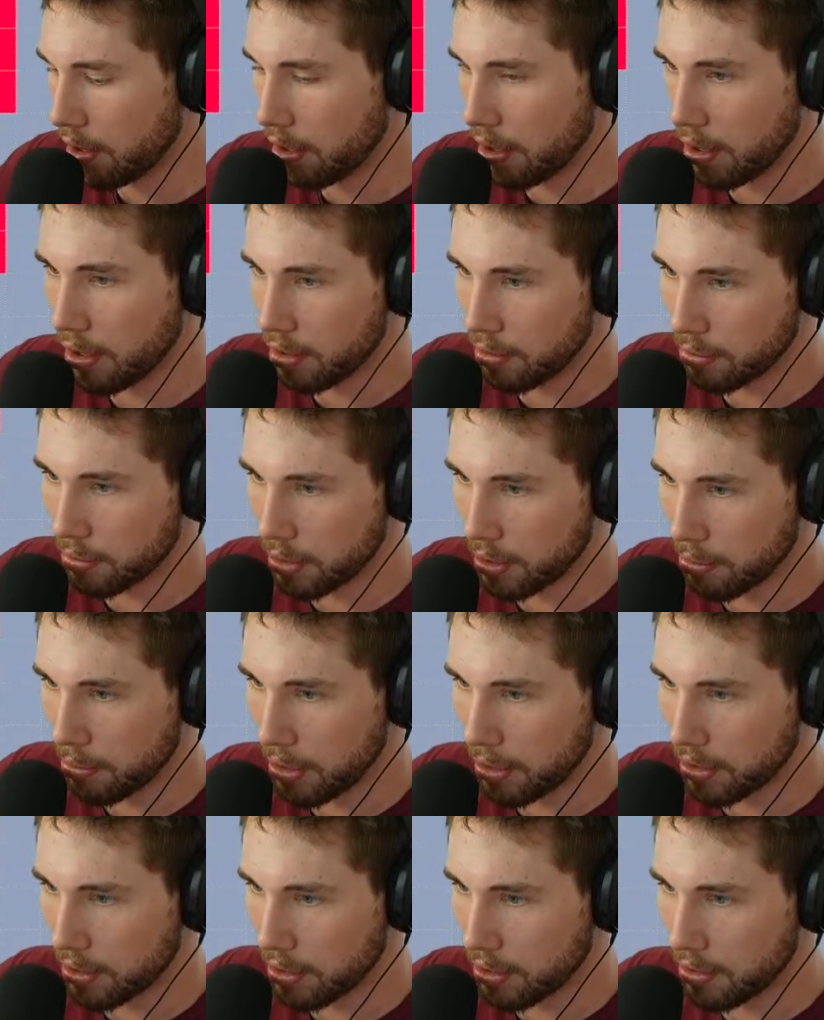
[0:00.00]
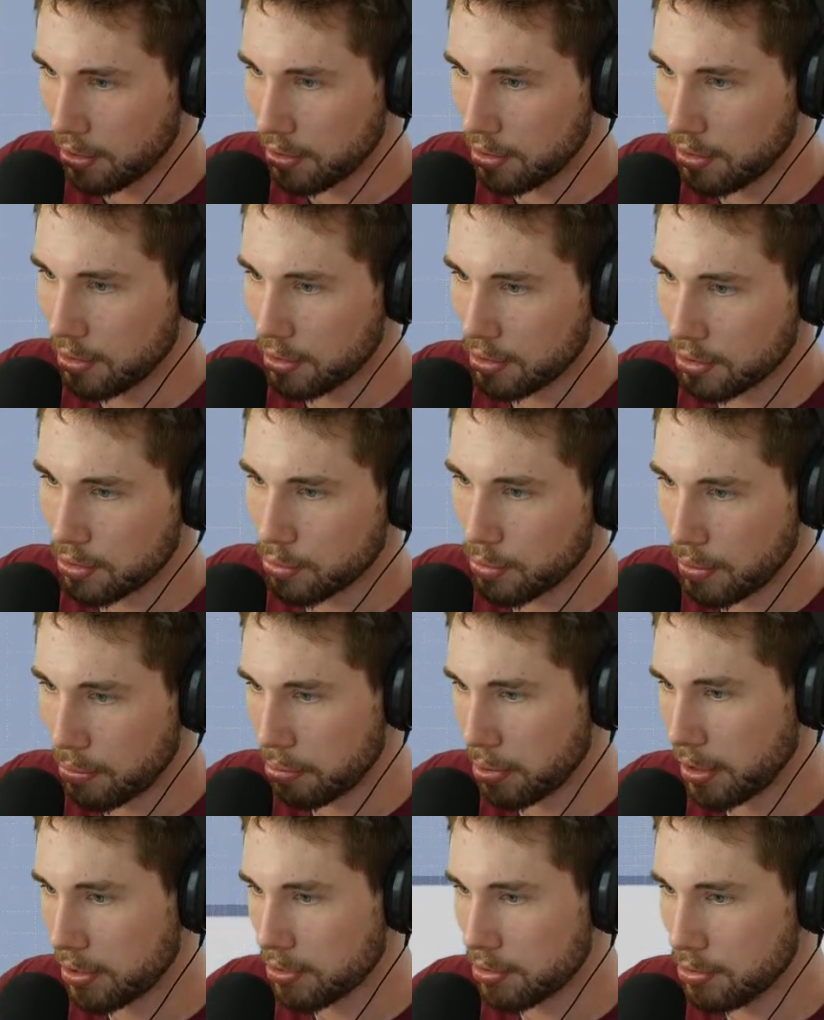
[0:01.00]
I'm going to make that just 1
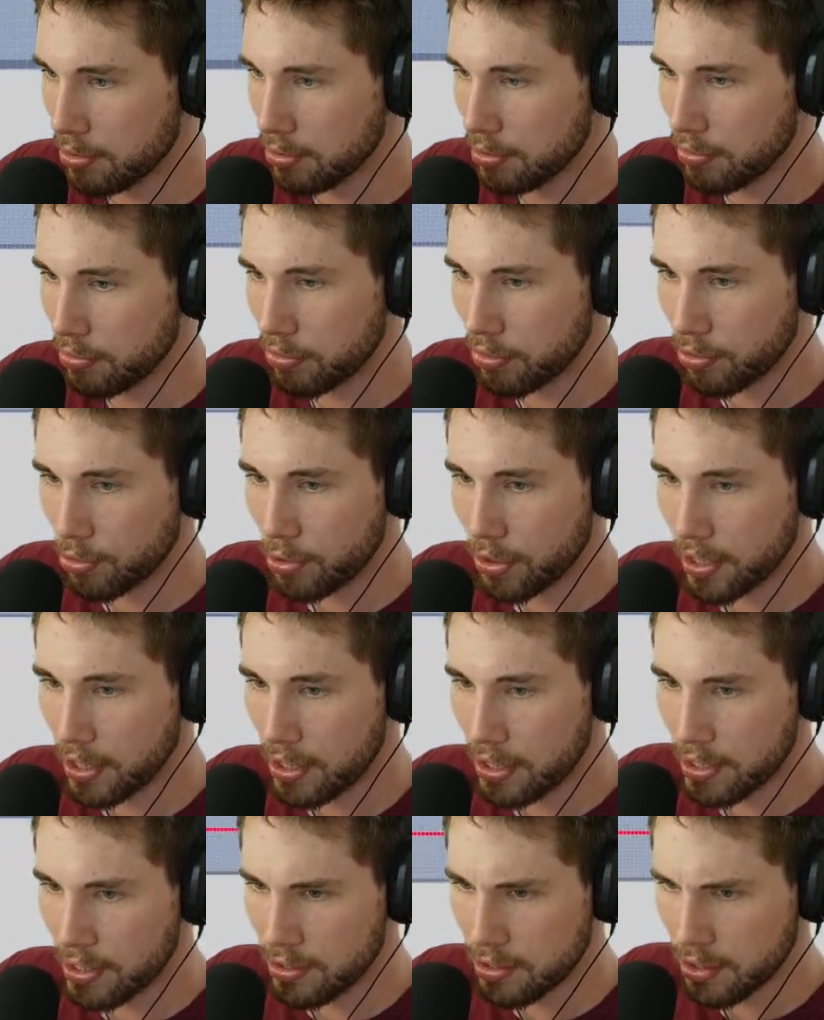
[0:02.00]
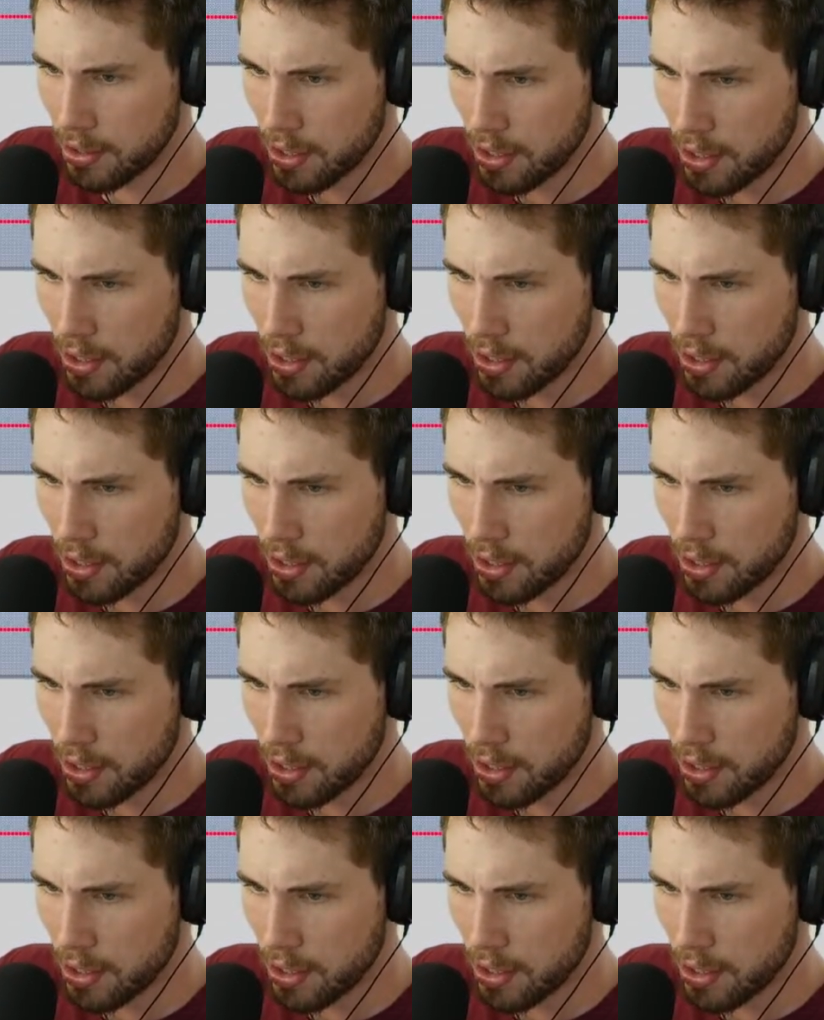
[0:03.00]
pixel for ease.